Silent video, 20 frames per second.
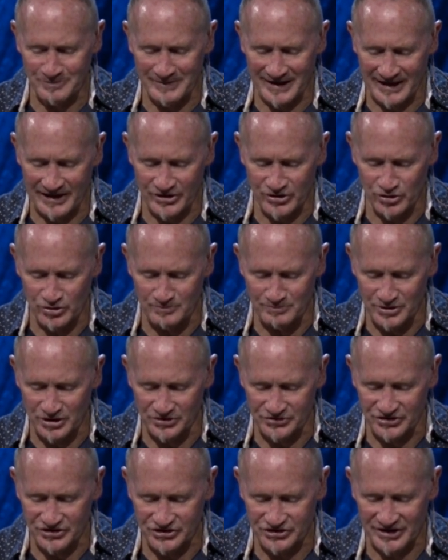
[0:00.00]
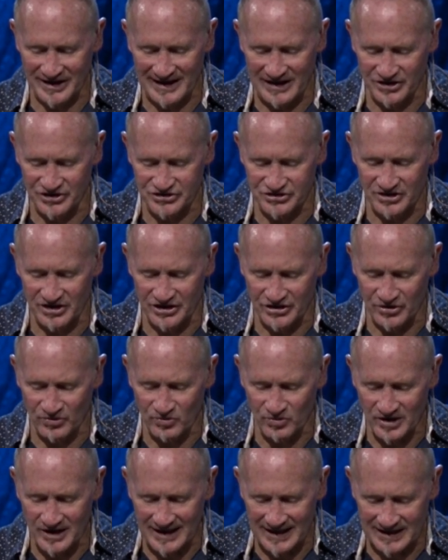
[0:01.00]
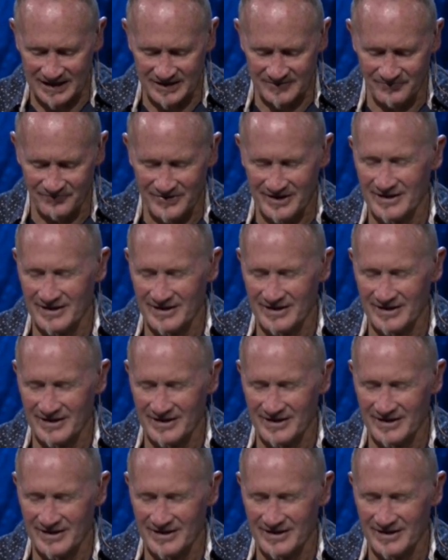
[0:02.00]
man who built his house on a rock.